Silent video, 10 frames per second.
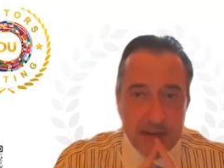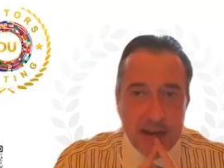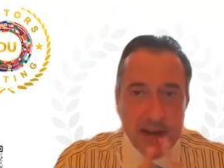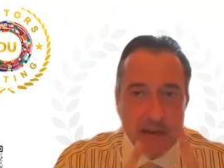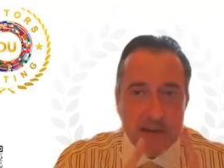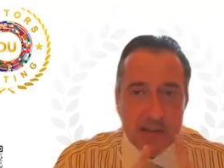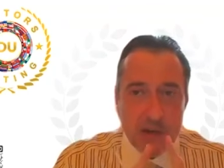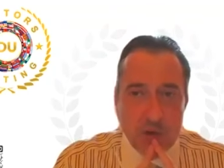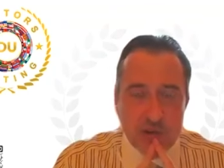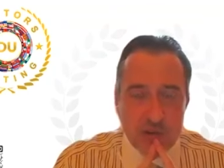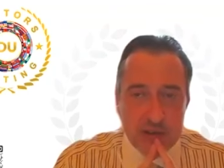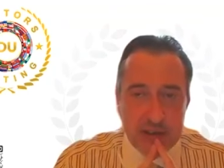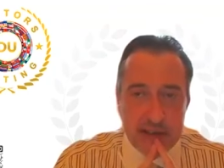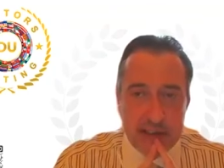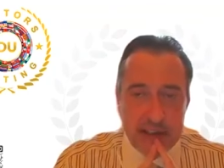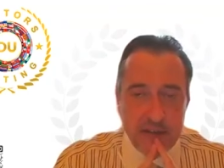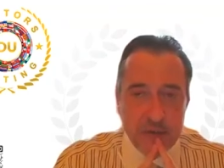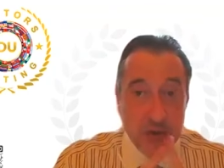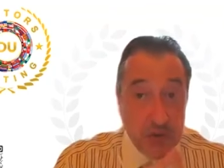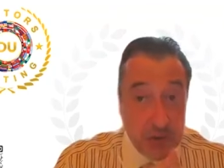And here's a question that I have
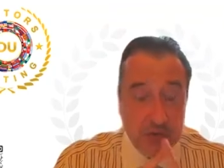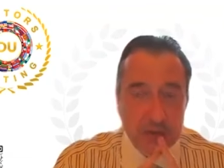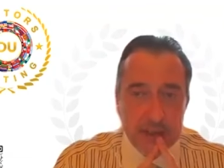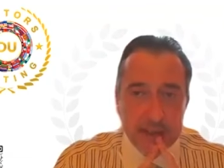for you.